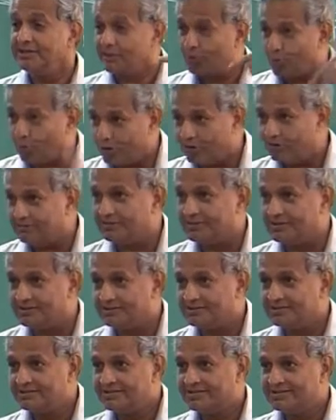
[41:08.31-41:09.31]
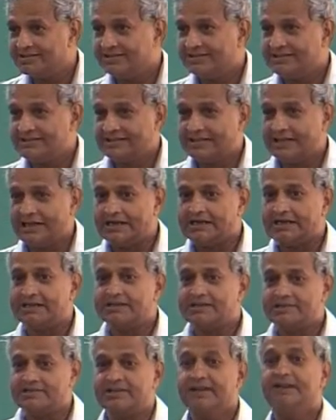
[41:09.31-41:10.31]
in hover and
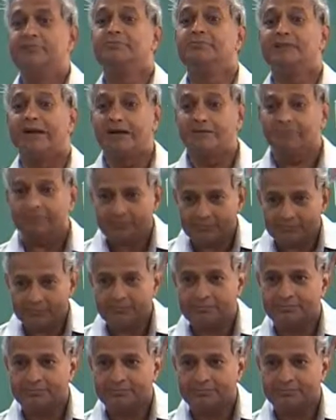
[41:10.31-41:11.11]
at the same time